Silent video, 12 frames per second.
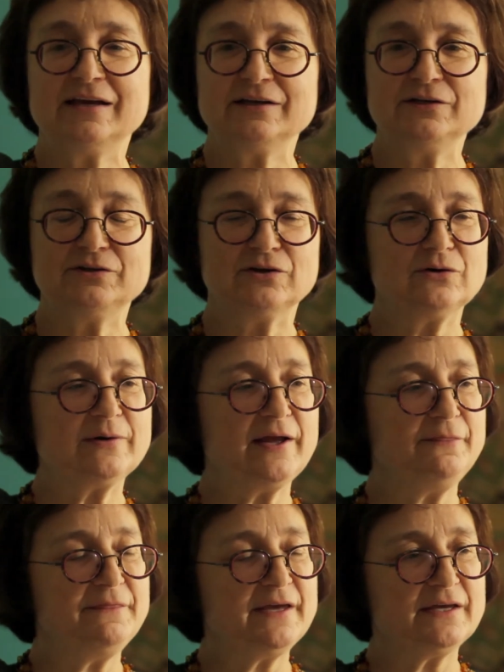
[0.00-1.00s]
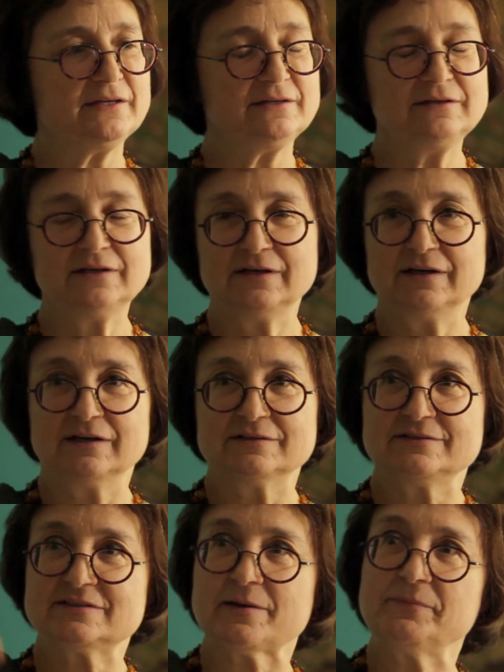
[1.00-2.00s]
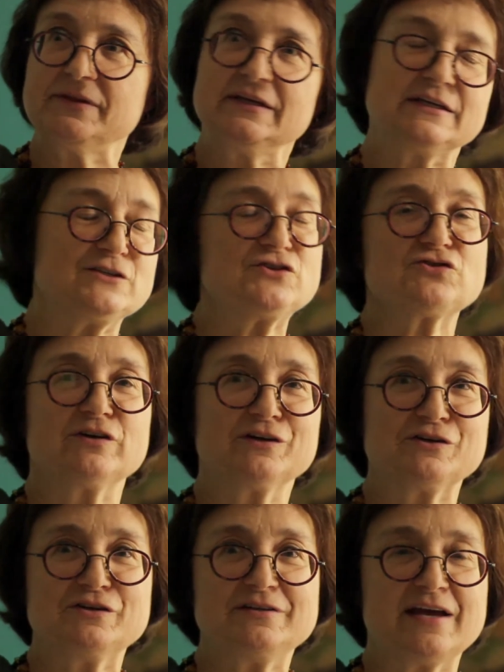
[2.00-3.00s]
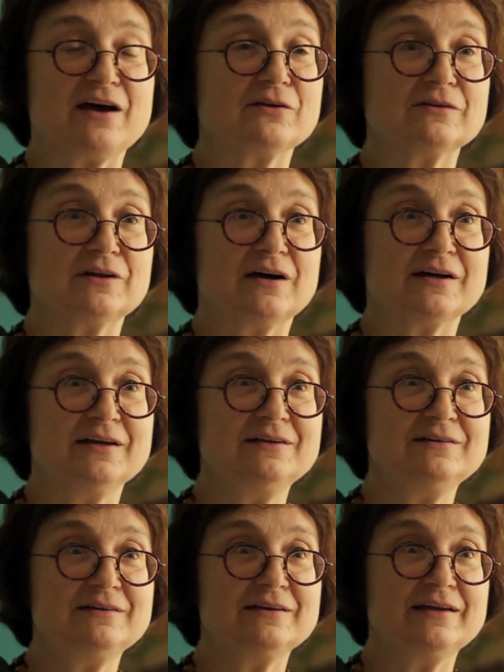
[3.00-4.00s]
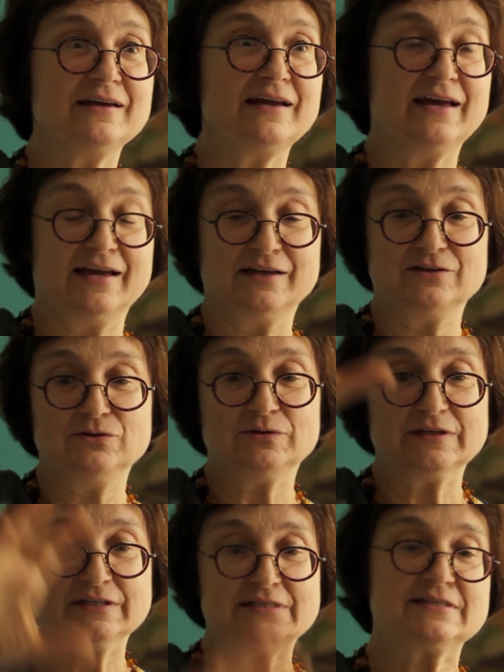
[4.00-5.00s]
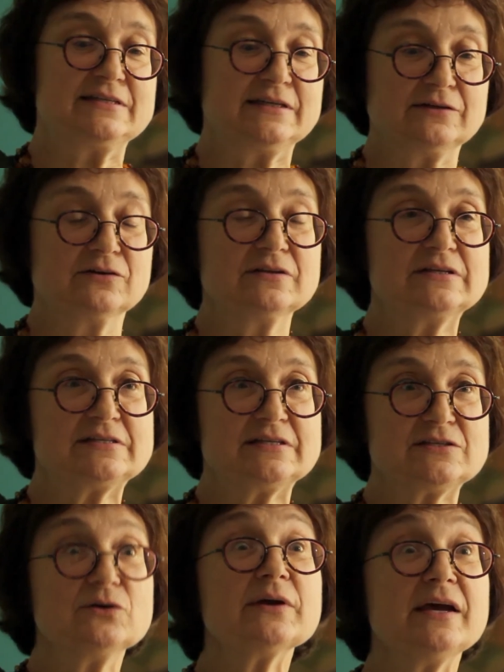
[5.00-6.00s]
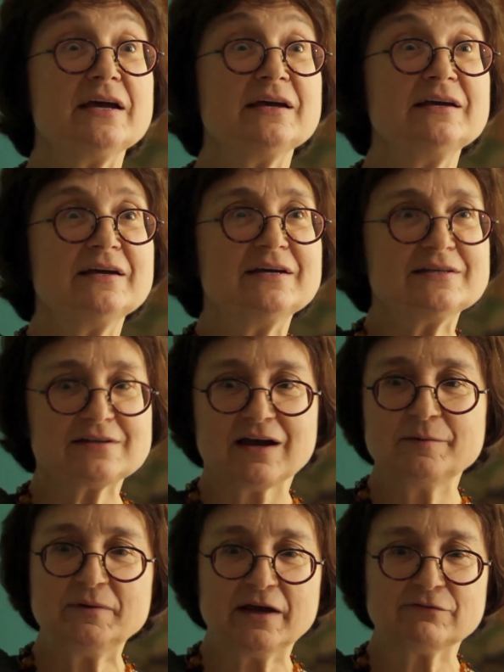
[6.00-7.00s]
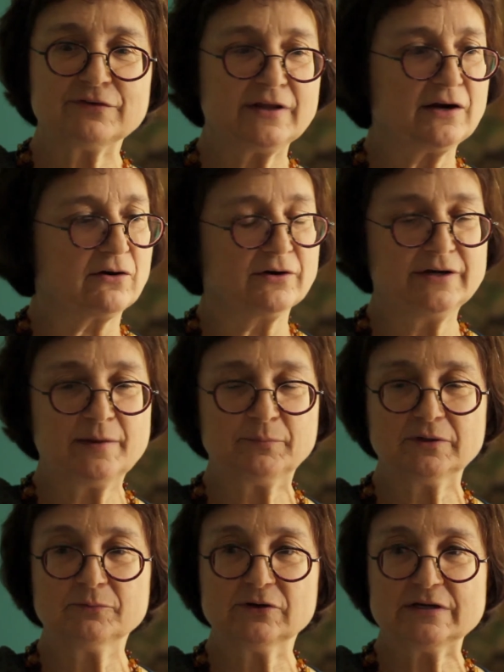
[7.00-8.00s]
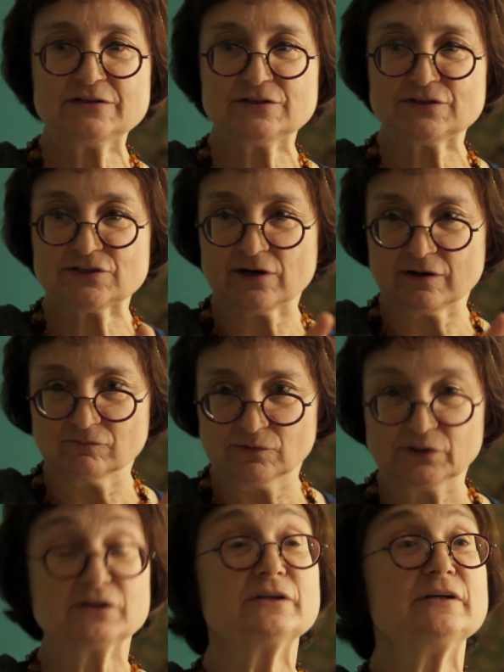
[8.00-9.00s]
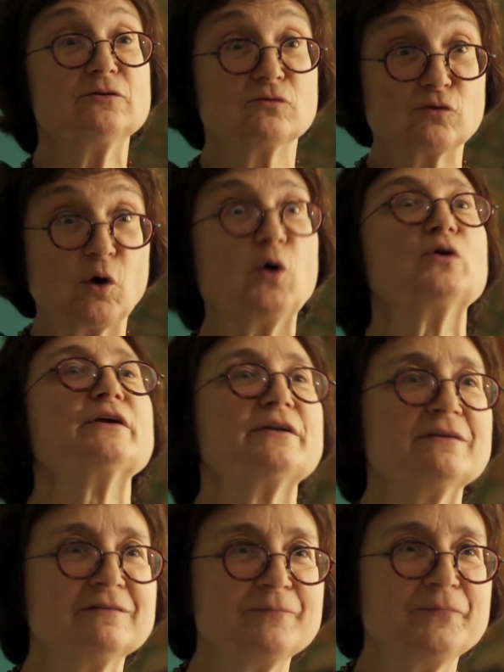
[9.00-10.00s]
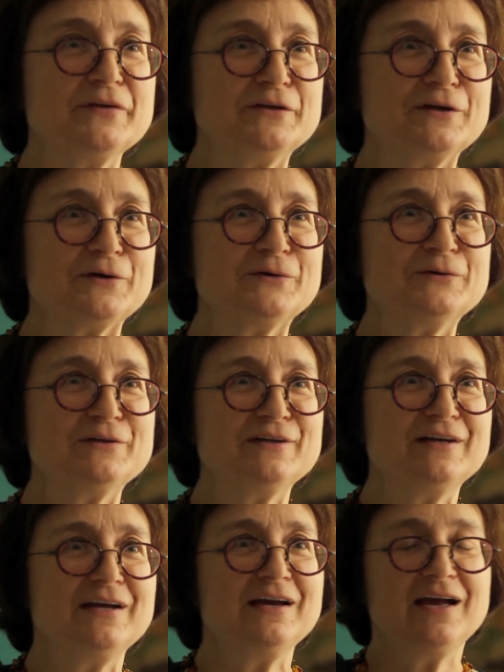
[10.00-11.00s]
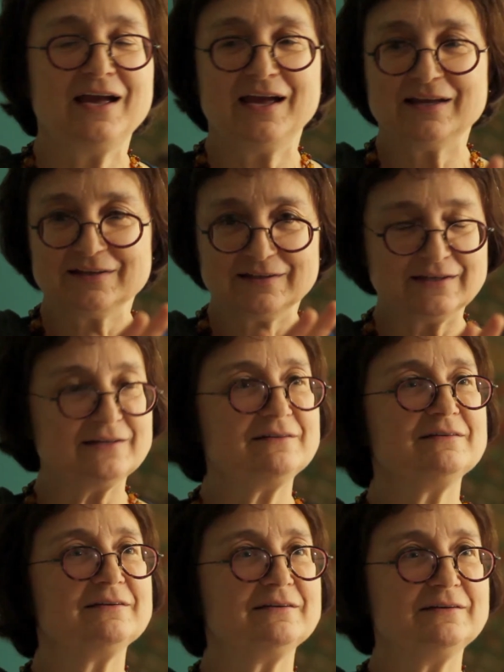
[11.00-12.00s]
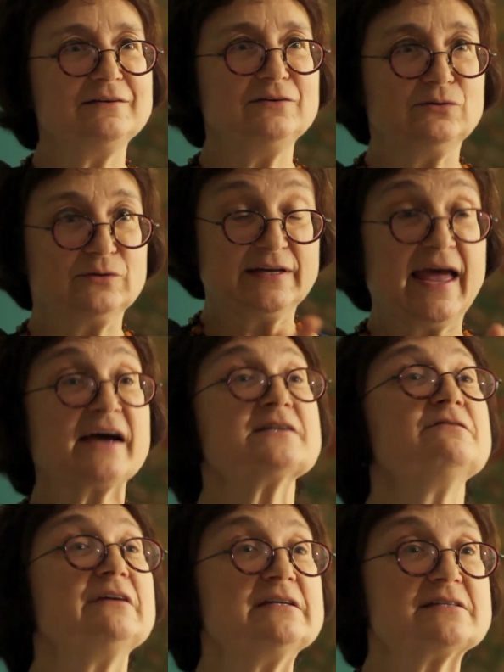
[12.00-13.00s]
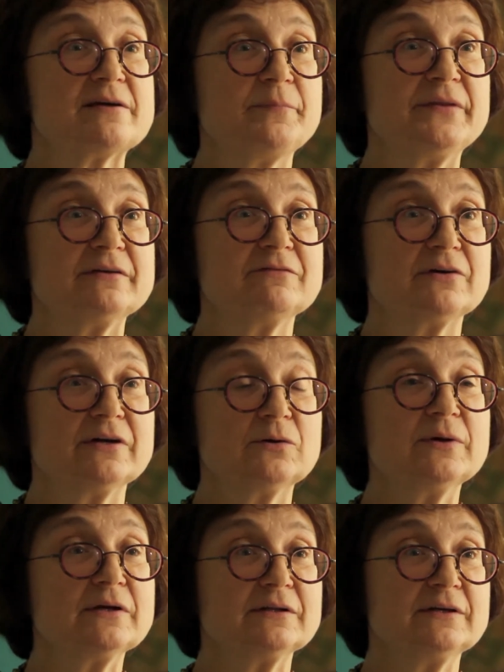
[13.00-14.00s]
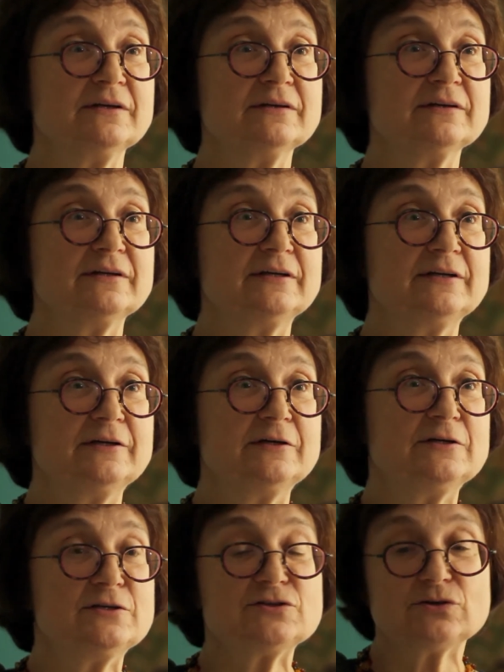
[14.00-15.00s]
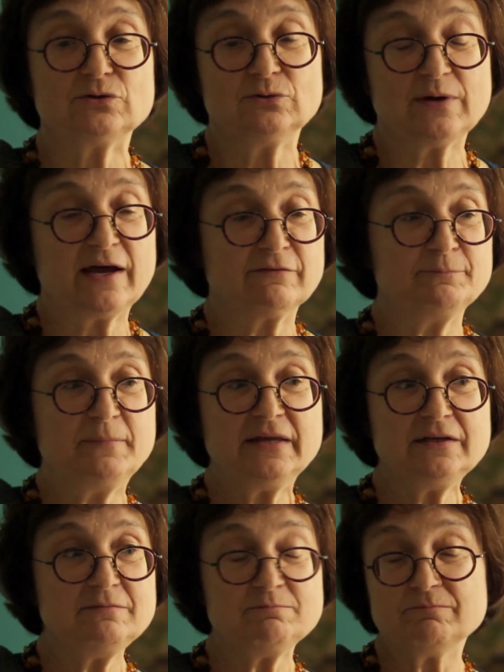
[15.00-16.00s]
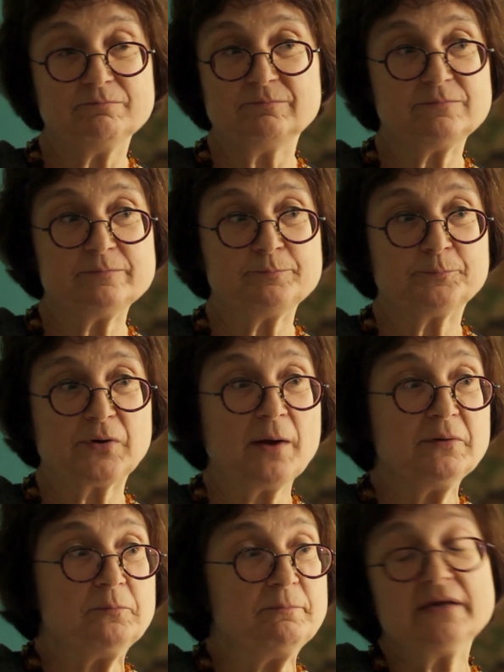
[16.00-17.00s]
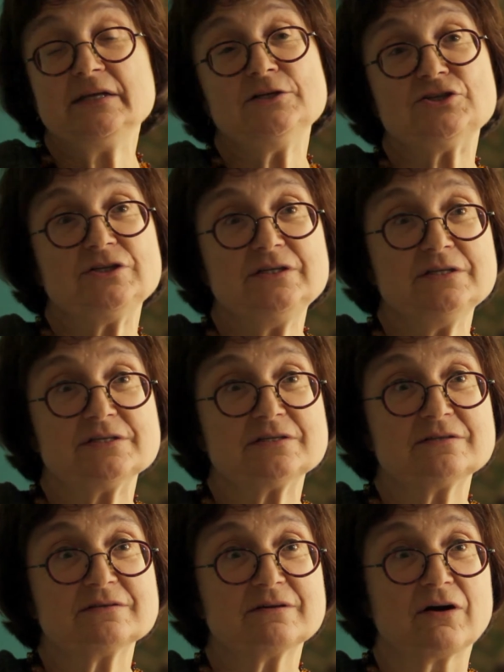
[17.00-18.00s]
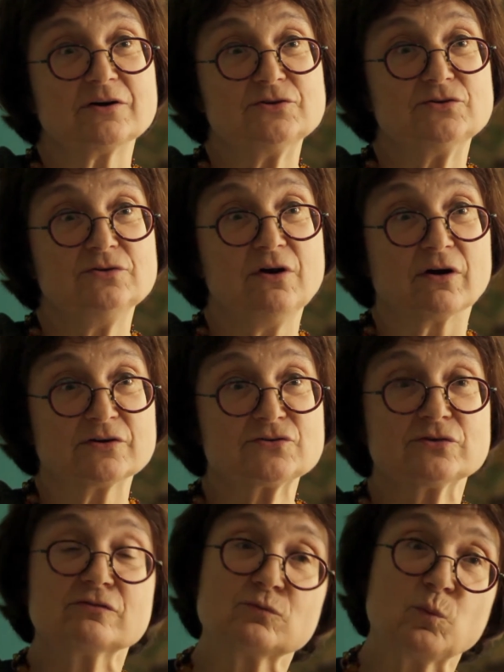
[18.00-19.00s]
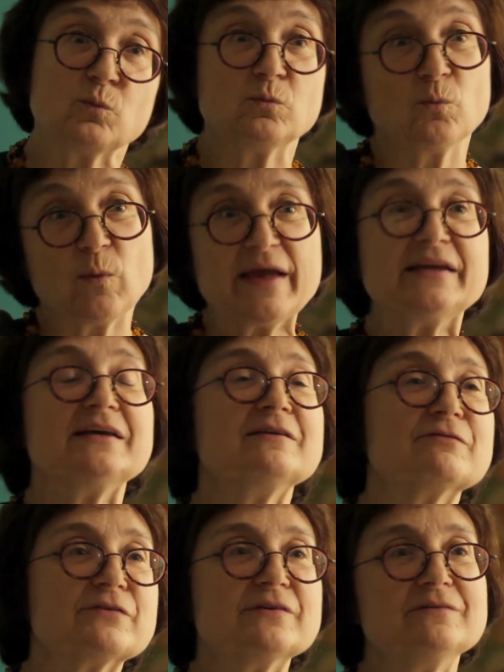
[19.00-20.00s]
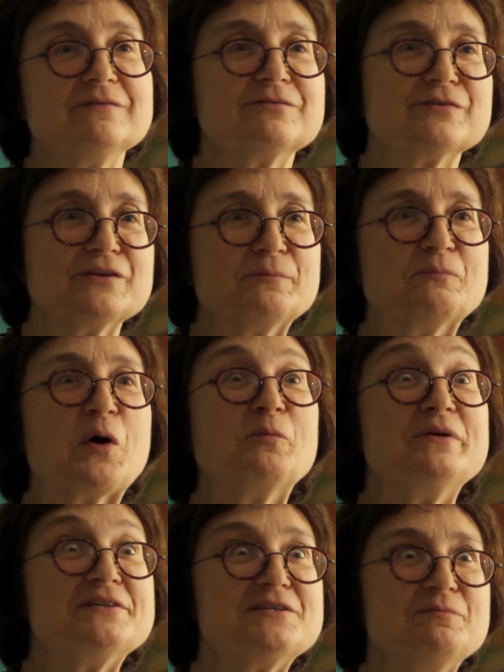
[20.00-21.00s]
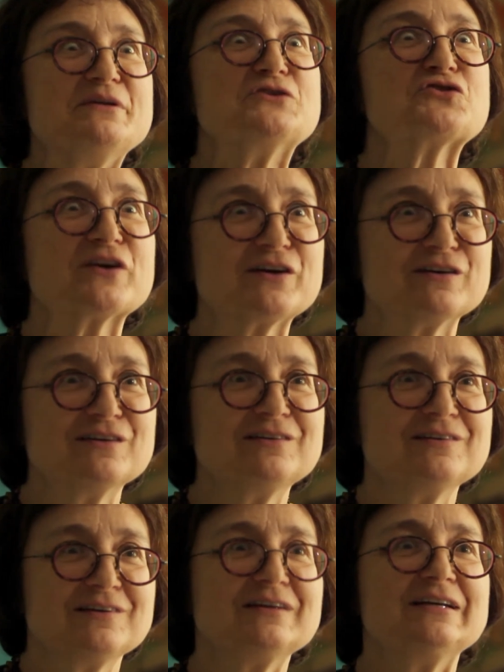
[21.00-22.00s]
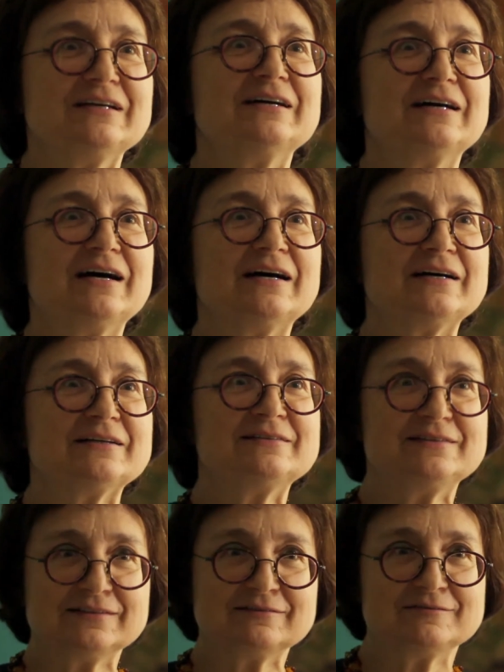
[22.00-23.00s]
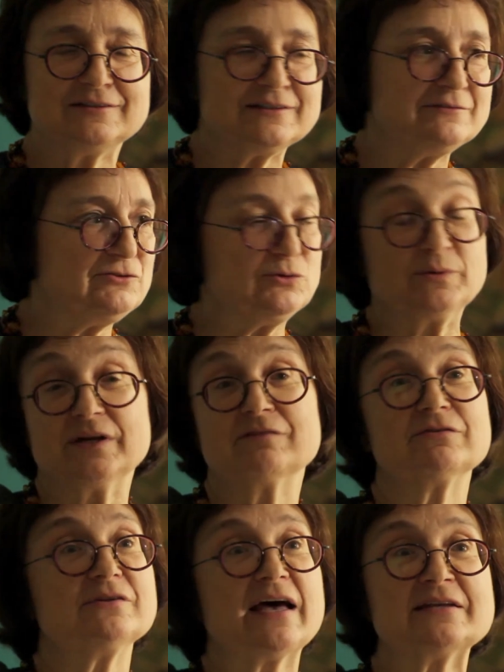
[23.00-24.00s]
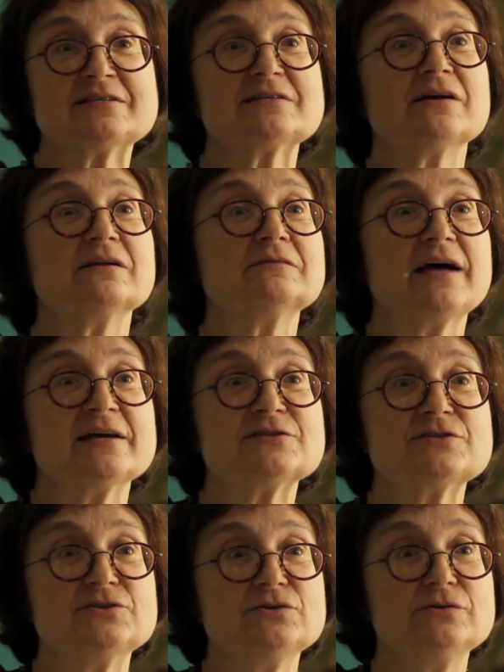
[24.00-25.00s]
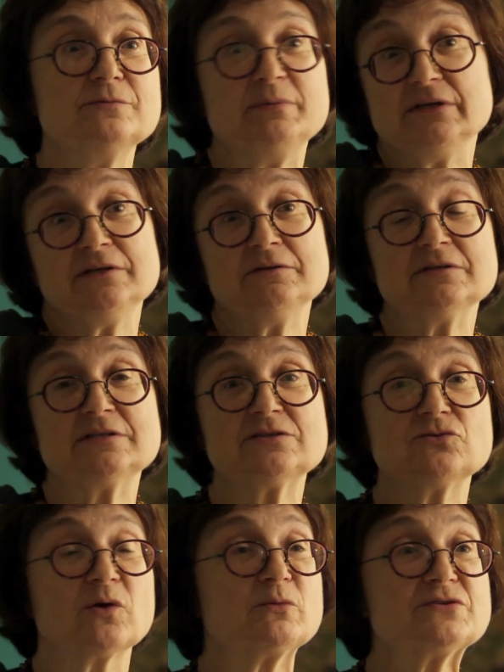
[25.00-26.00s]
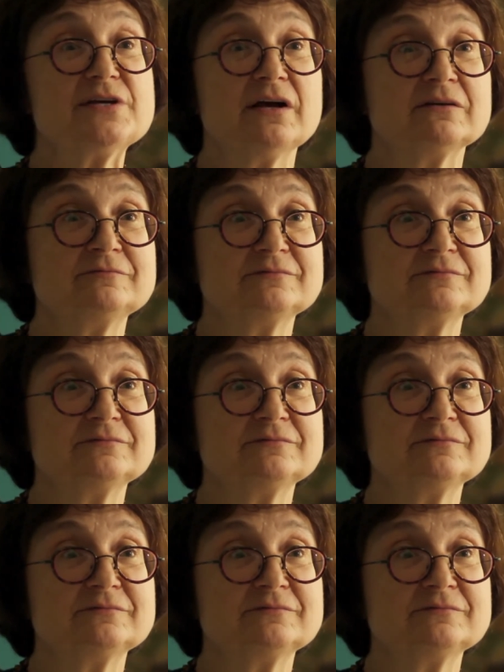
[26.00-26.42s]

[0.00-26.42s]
and then something gets triggered downline, and you get a signal that says, okay, time now for that RNA polymerase to start really rolling, and you activate something very quickly. So you have many probably many genes are sort of waiting for the moment to be triggered, to do whatever that cell has to do to be its normal cell.